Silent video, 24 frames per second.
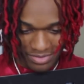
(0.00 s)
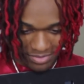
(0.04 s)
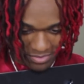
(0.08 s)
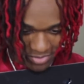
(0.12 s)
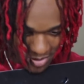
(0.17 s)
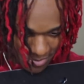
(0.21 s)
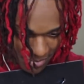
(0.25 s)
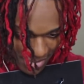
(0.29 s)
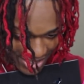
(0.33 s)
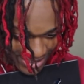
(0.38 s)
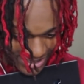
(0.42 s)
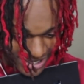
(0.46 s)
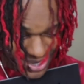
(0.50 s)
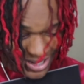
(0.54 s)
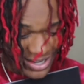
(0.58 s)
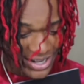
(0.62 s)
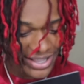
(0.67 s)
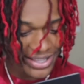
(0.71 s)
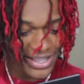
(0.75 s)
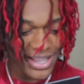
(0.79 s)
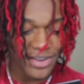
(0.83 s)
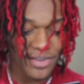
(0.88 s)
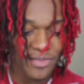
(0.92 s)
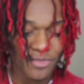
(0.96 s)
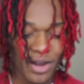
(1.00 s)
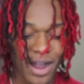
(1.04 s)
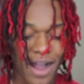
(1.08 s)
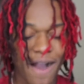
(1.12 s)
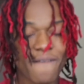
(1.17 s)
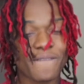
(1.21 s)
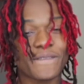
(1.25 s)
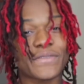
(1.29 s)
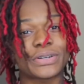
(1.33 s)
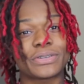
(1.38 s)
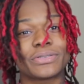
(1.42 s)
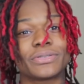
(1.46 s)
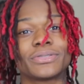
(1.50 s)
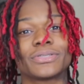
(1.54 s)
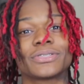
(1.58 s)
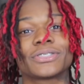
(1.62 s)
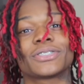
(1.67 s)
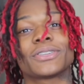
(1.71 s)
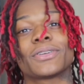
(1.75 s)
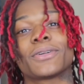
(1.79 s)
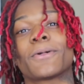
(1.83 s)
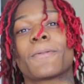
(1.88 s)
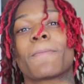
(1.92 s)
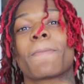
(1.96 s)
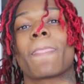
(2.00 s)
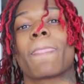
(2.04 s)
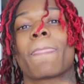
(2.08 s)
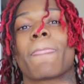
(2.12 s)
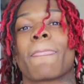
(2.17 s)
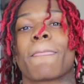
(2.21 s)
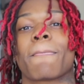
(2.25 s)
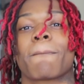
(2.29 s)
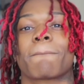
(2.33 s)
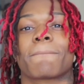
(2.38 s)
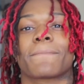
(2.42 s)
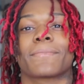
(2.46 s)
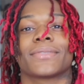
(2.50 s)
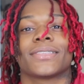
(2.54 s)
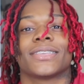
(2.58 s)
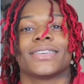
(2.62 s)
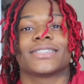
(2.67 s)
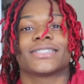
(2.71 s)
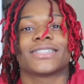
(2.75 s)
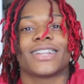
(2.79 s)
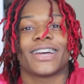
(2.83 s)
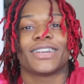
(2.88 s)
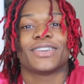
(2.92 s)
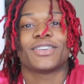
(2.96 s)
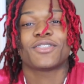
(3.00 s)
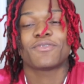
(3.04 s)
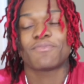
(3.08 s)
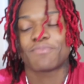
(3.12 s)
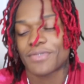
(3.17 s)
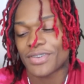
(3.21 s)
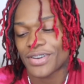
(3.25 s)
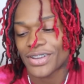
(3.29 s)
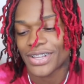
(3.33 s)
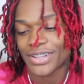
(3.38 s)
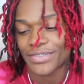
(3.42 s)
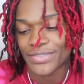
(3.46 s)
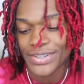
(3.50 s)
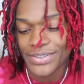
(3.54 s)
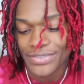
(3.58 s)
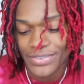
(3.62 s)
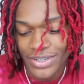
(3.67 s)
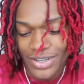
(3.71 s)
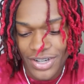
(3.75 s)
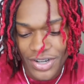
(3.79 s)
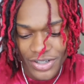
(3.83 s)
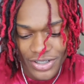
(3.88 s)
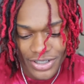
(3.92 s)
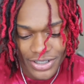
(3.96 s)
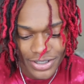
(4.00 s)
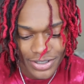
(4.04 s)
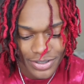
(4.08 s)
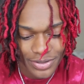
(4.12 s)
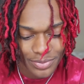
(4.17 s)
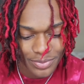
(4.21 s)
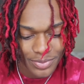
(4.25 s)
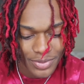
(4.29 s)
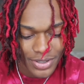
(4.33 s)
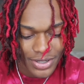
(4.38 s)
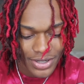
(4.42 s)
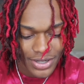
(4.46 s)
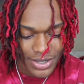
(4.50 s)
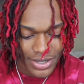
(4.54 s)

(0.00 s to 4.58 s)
Cause my dad ain't got no iPhone, so it's like no point of even calling him.